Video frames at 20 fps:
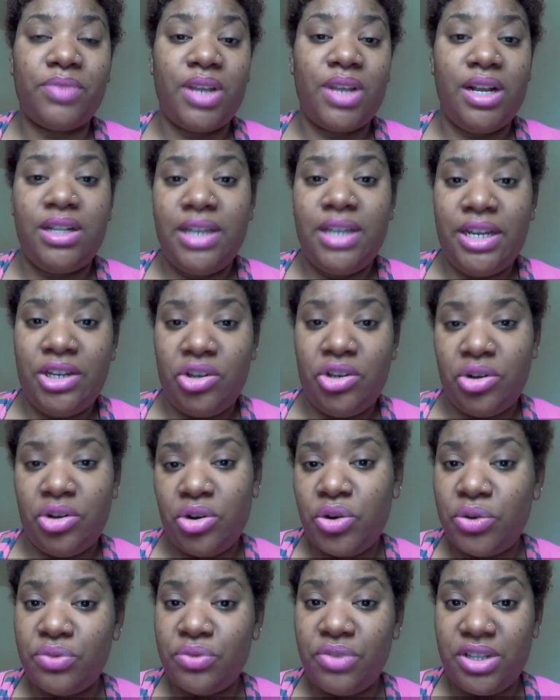cleaning
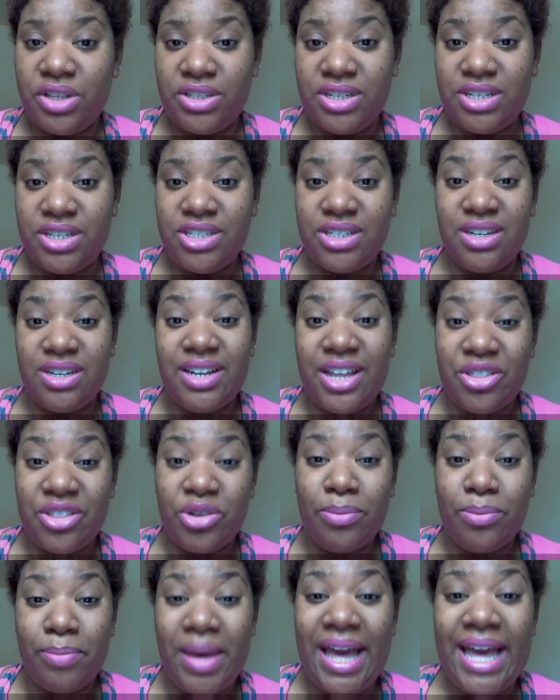your own vintage
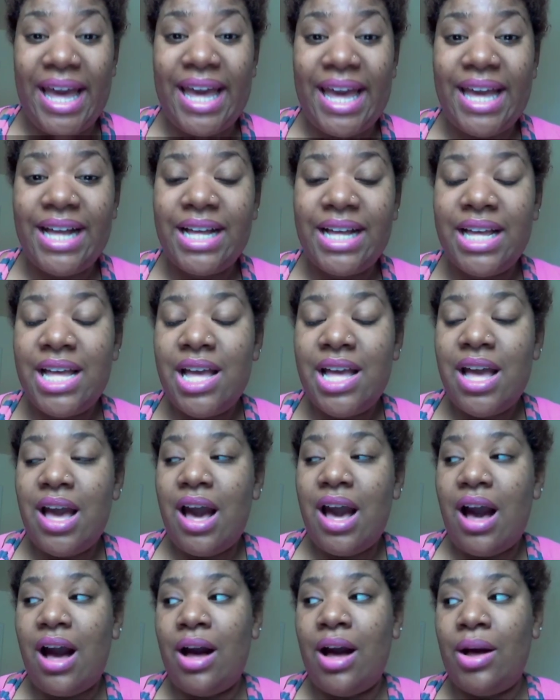leather bag.
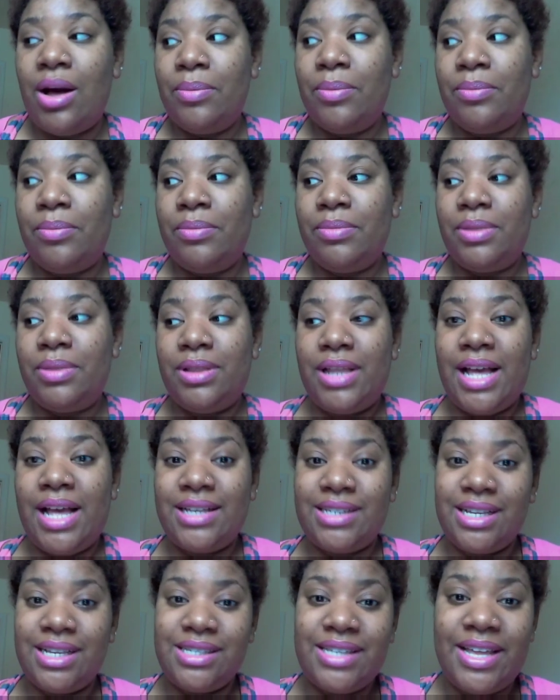
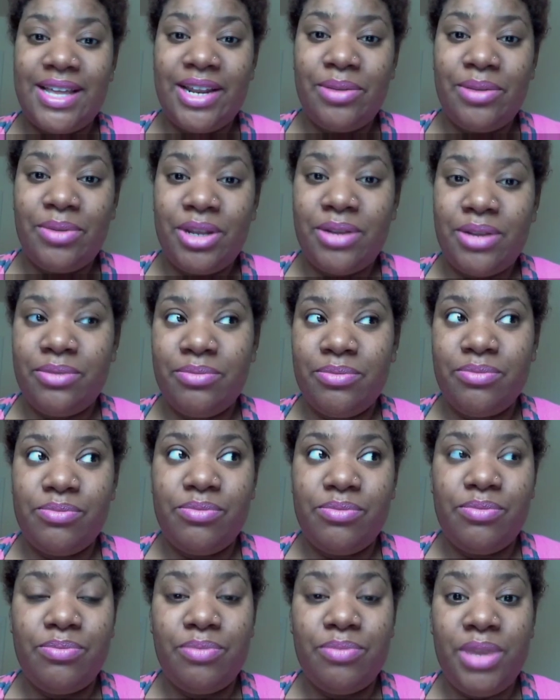As I stated in
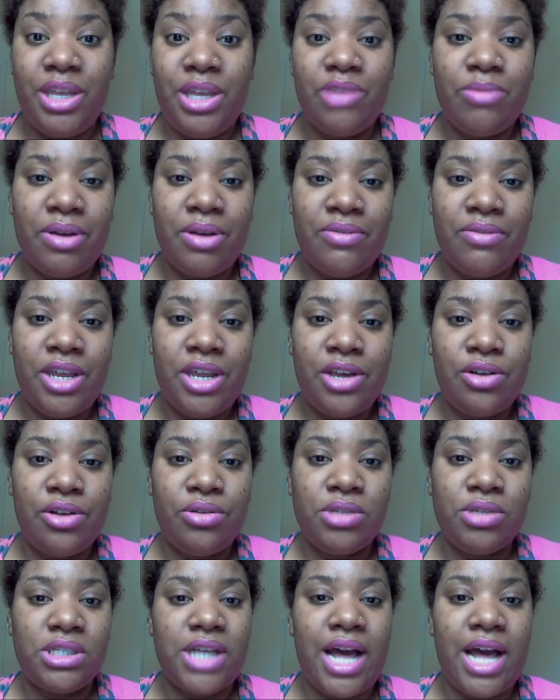many of my
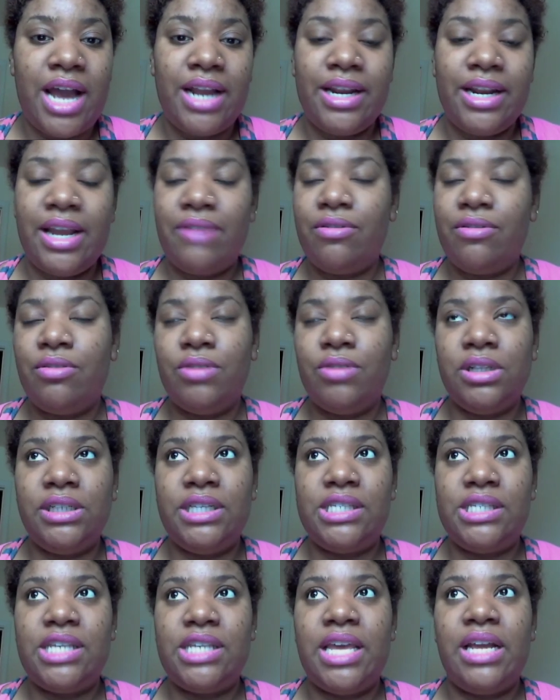videos, I never
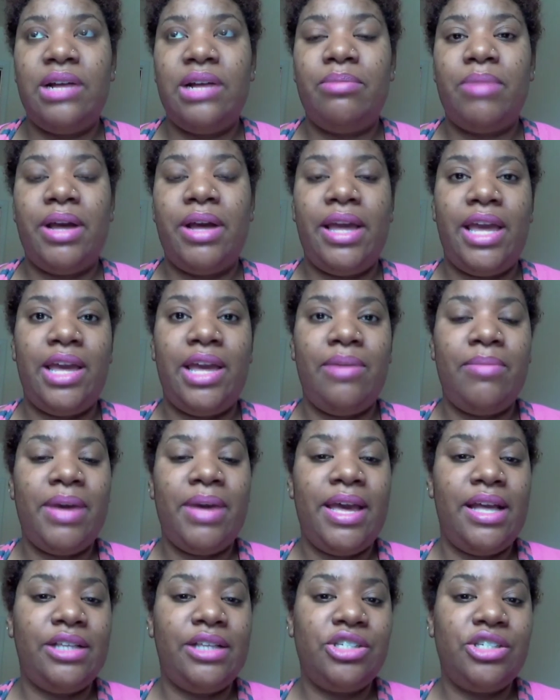really take my
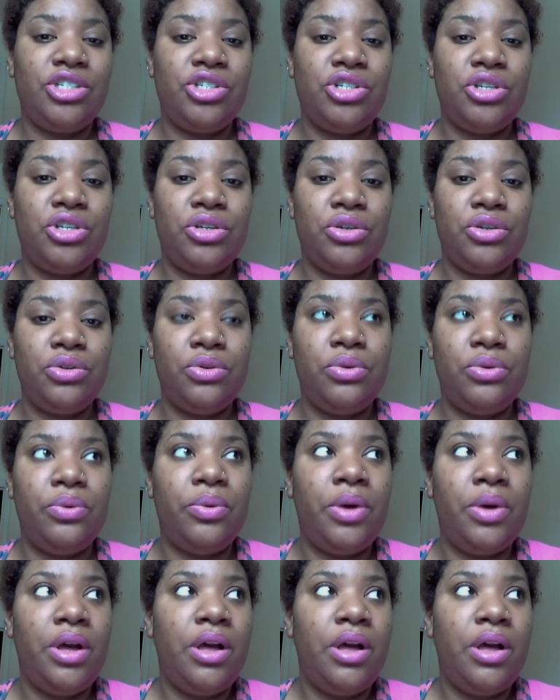handbags to